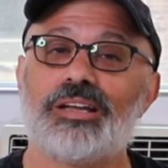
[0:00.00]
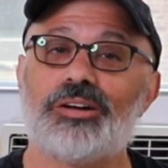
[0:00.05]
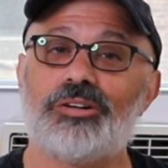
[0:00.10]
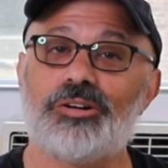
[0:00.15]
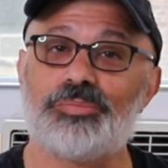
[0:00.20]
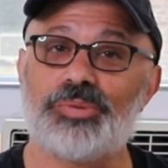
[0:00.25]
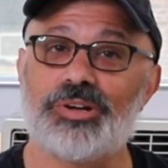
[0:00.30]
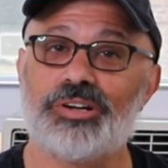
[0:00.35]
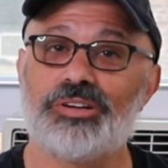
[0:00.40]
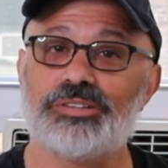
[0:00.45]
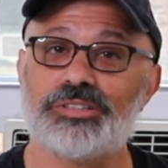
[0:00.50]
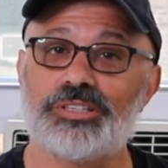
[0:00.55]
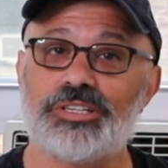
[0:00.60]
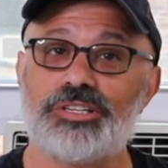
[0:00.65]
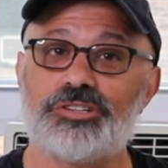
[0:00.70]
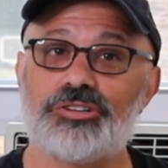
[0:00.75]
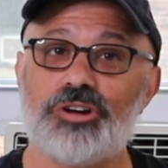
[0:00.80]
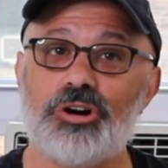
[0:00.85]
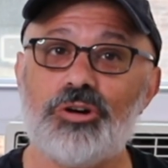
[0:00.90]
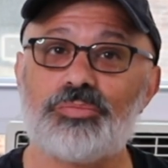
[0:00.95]
Now,
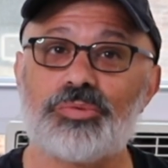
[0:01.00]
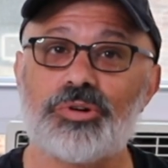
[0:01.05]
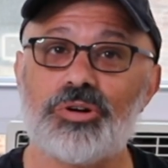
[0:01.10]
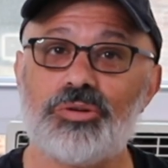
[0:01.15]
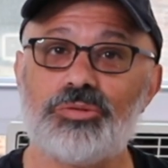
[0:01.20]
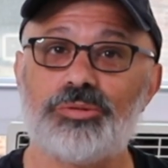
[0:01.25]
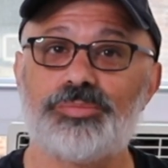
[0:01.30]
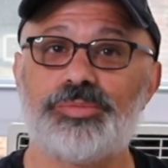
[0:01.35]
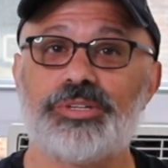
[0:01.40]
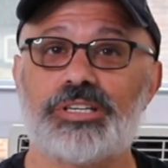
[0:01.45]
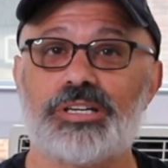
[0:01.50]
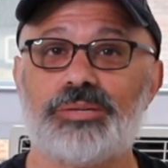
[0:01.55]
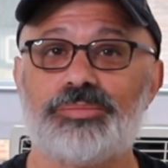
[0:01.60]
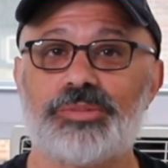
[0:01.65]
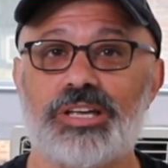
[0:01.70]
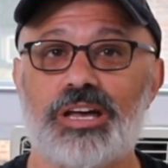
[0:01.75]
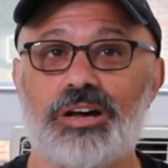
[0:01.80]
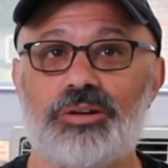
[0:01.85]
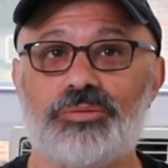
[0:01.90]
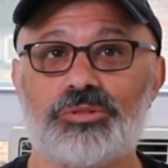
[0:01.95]
apparently GoPro will be
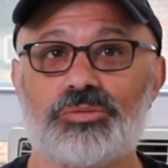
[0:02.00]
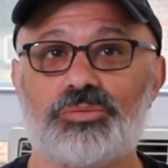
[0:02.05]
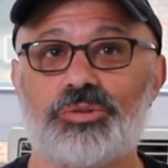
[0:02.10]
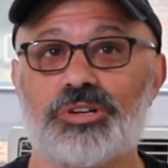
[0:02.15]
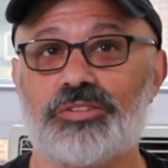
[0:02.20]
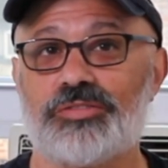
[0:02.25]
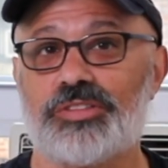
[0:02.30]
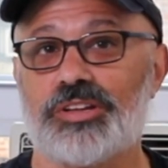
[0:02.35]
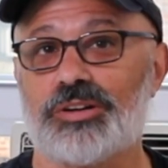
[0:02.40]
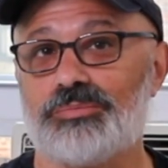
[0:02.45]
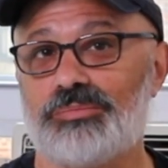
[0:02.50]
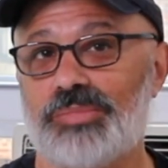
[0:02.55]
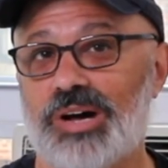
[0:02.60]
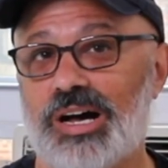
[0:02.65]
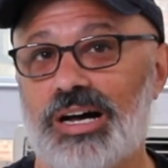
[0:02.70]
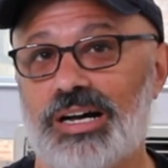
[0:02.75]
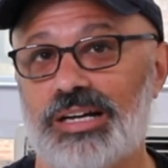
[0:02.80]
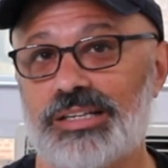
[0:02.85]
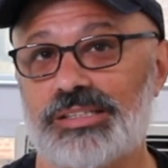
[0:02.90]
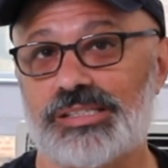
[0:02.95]
coming out with one of their
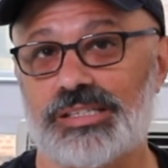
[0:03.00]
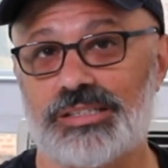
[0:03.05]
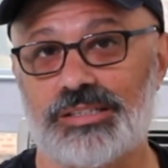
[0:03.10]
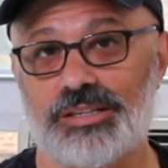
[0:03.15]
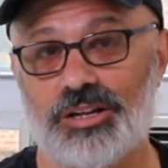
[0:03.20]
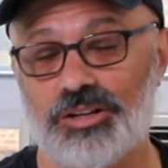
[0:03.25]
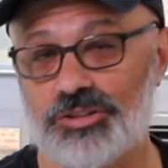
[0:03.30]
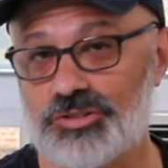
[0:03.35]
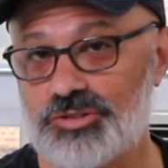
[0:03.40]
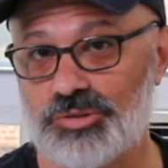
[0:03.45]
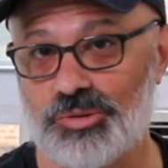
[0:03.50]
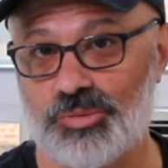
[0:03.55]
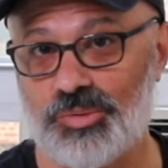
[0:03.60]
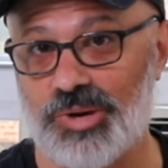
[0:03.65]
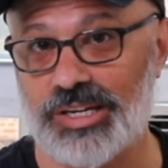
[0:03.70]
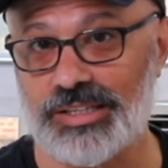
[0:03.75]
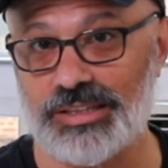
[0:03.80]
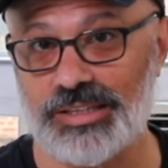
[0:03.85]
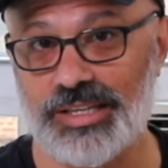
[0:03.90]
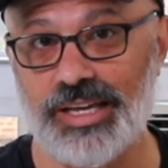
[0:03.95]
mods, an ultra
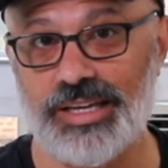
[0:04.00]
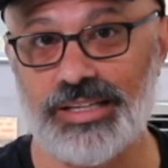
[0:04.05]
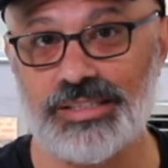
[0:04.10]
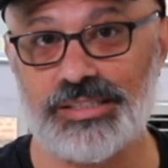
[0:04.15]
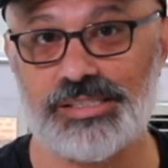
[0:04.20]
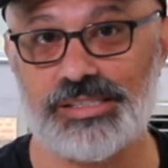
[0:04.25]
wide lens.